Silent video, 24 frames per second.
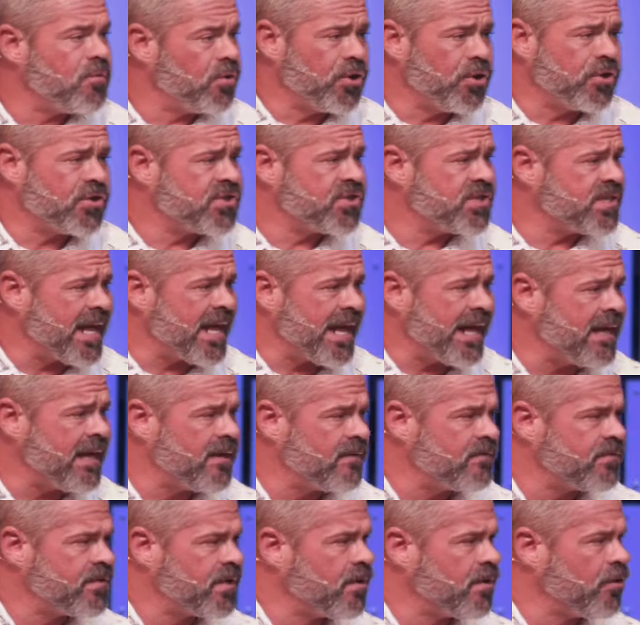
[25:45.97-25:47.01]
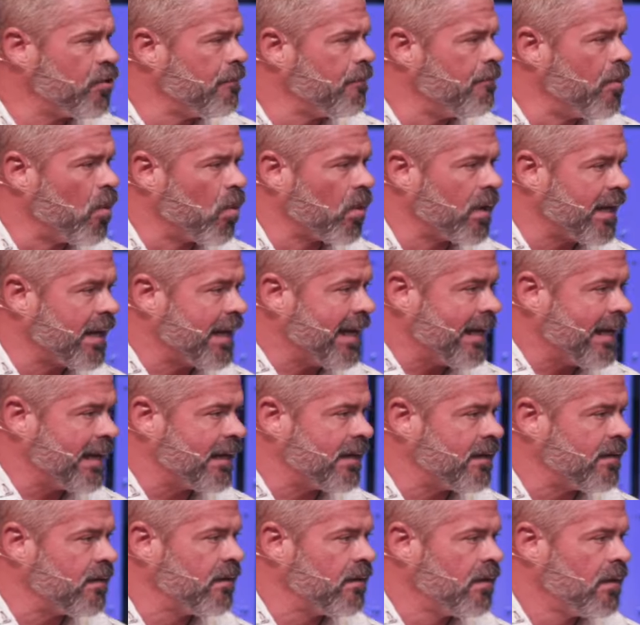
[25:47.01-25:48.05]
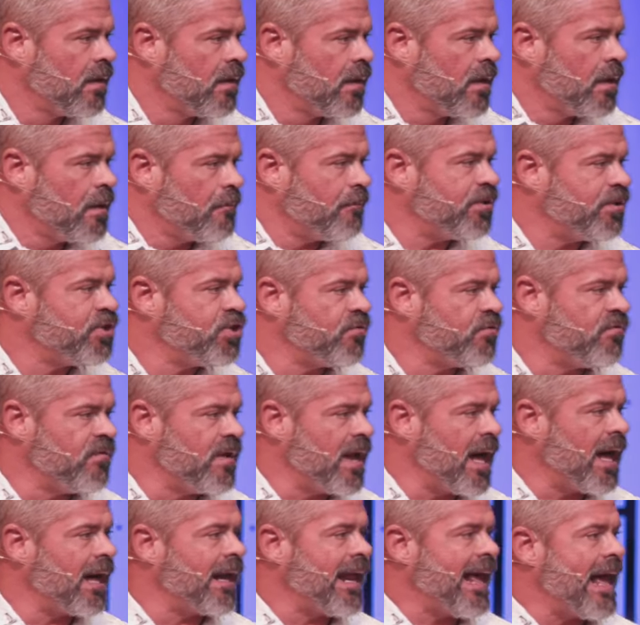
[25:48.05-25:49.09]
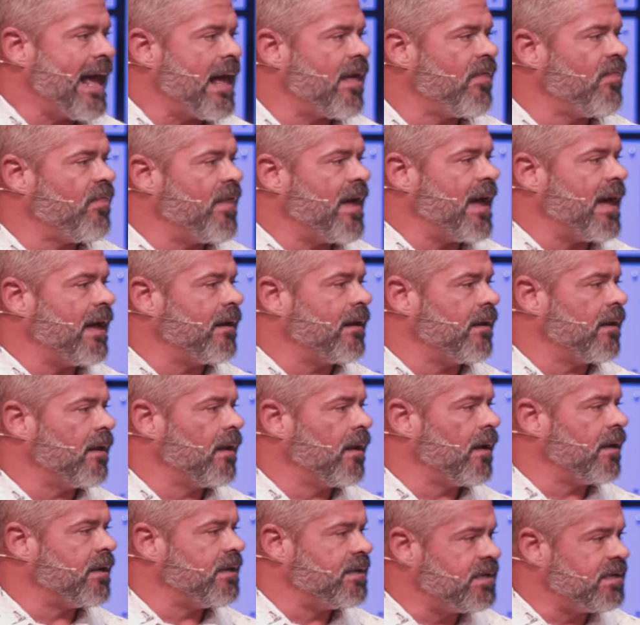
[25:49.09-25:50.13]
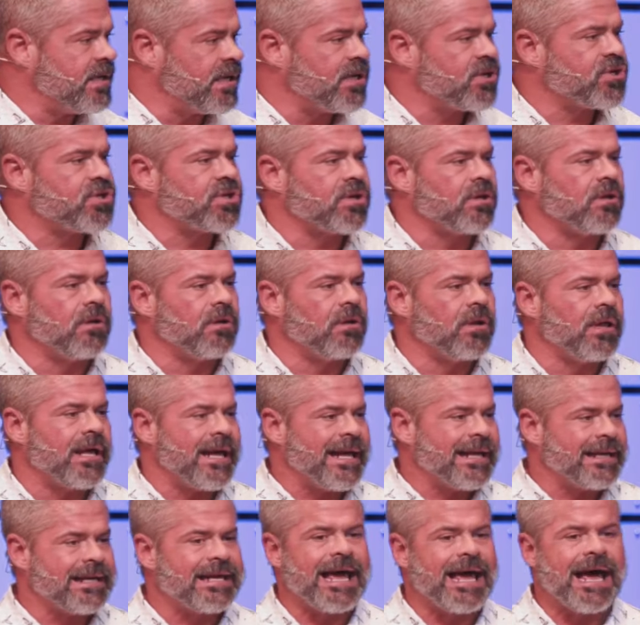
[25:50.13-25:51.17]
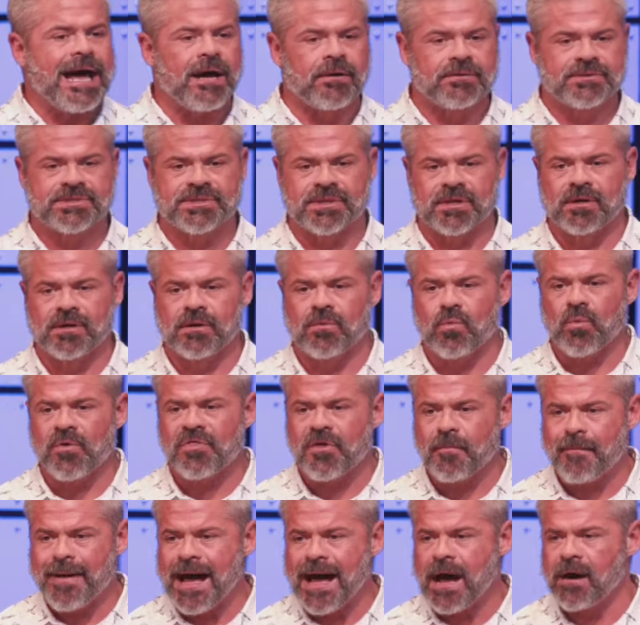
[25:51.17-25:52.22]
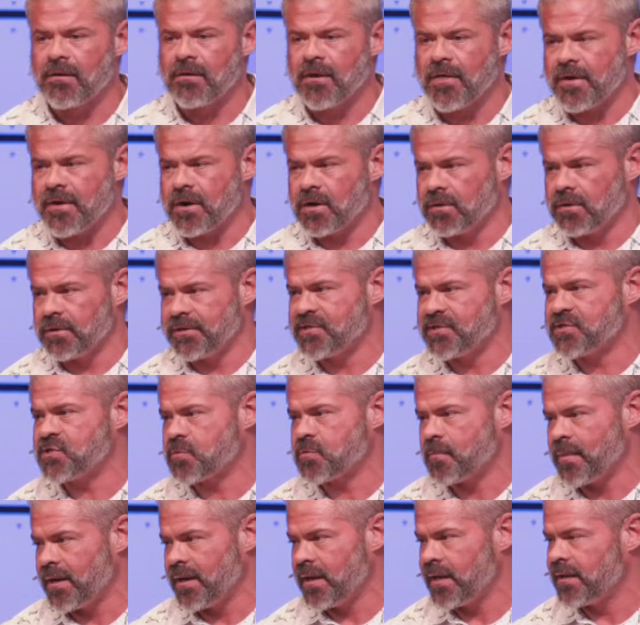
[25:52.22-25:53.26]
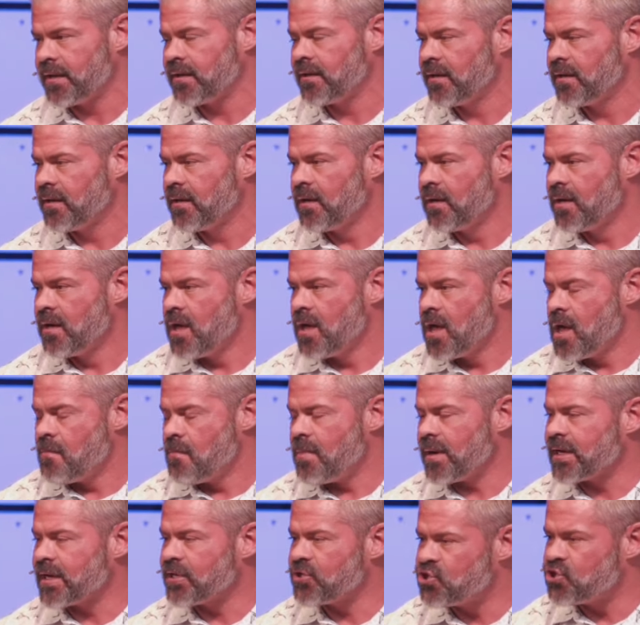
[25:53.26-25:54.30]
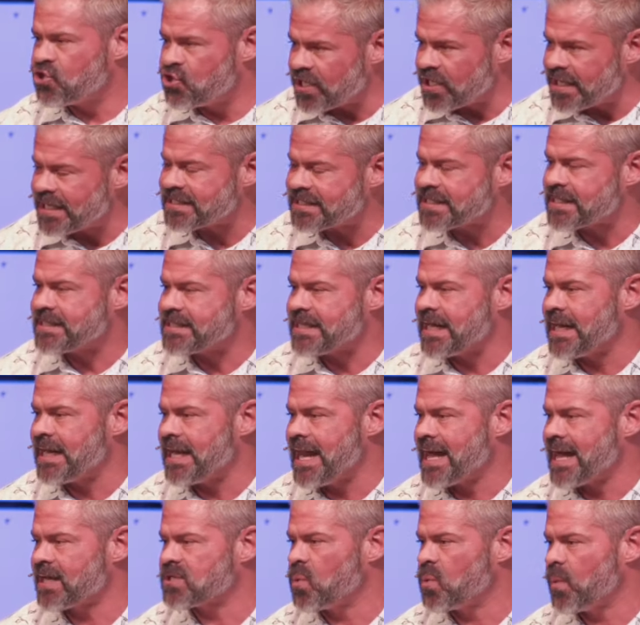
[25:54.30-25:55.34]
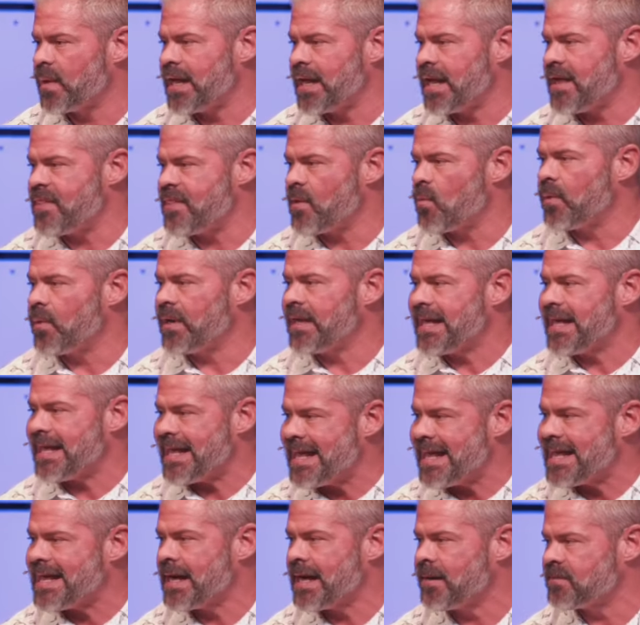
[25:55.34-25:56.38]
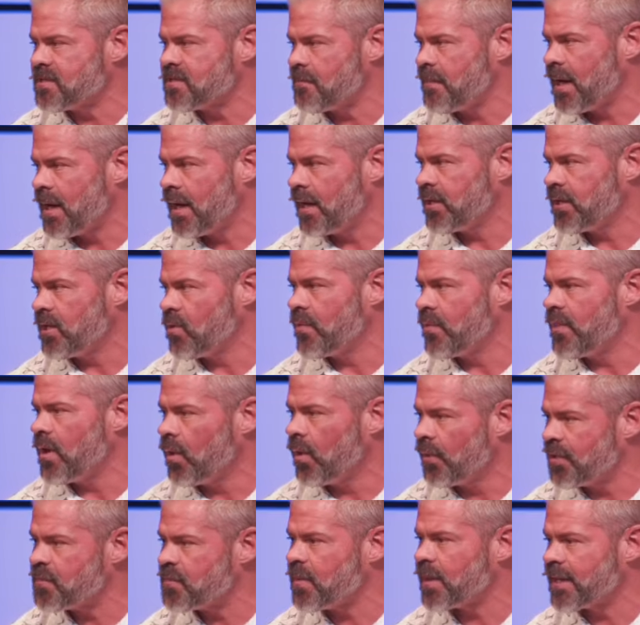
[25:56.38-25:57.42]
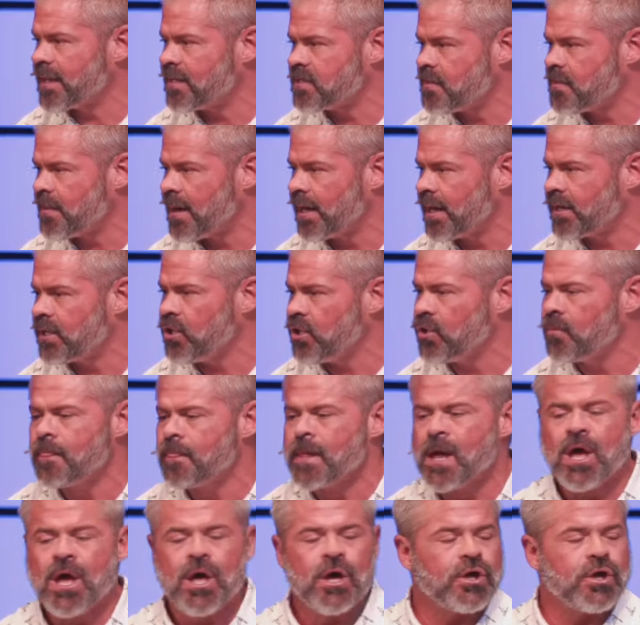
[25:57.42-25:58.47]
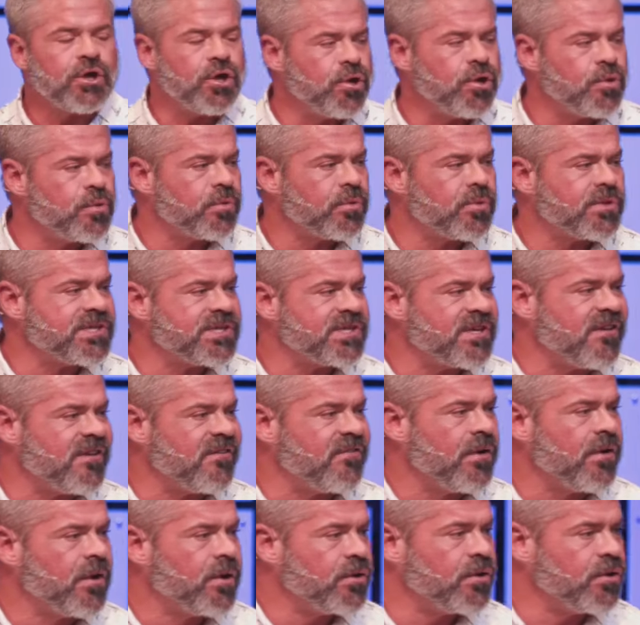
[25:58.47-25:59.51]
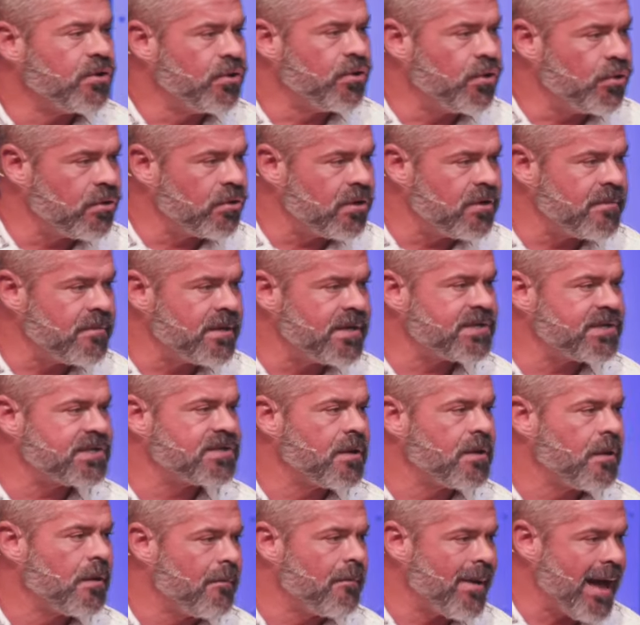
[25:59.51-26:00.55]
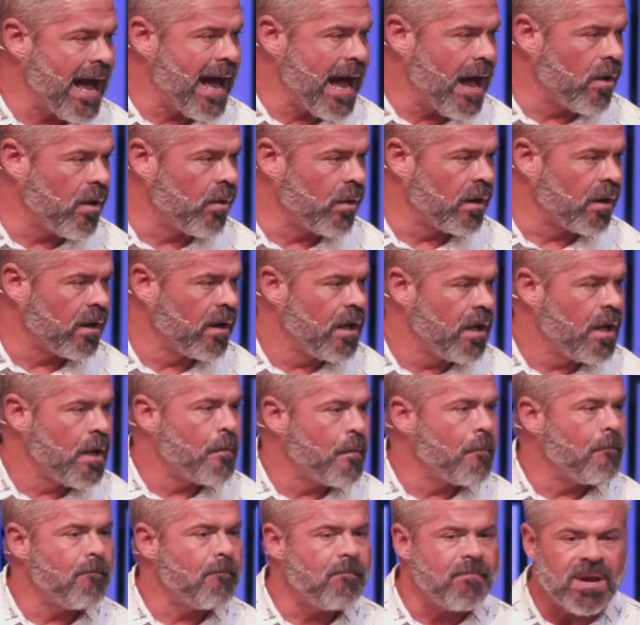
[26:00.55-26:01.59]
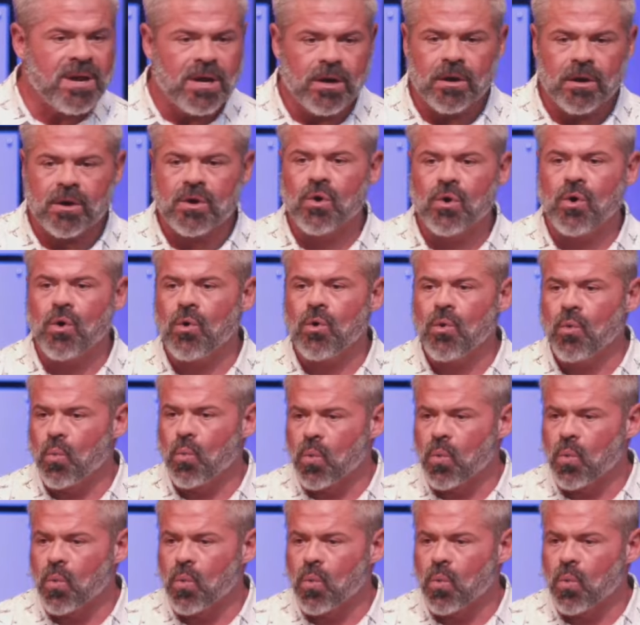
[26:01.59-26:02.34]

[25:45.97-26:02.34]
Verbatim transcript: you're saved, you're born again, but you've not had that additional encounter with the power of the Holy Spirit. Because Jesus said in Acts 1:8 that when he comes upon you, when the Holy Spirit comes upon you, you would receive dunamis power, miracle